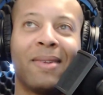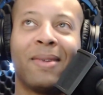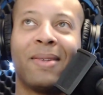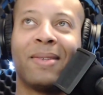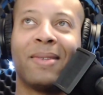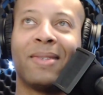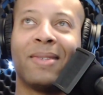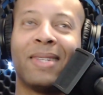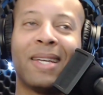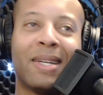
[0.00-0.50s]

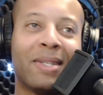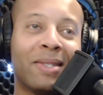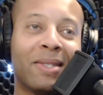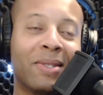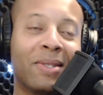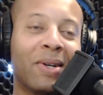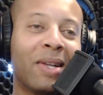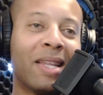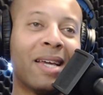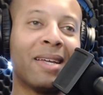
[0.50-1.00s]

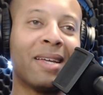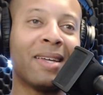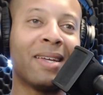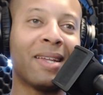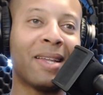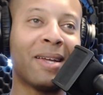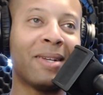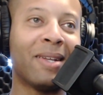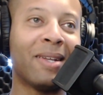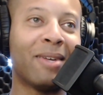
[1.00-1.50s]

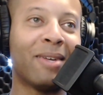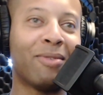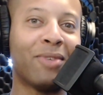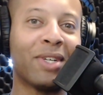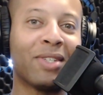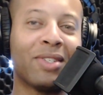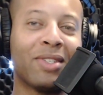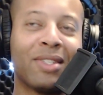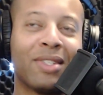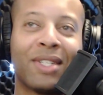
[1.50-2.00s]
That
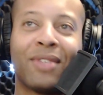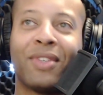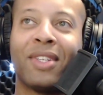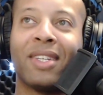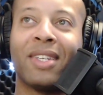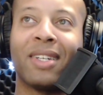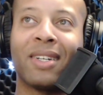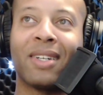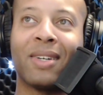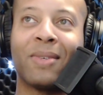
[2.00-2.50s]
fixes
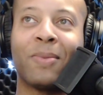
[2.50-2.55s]
everything, huh?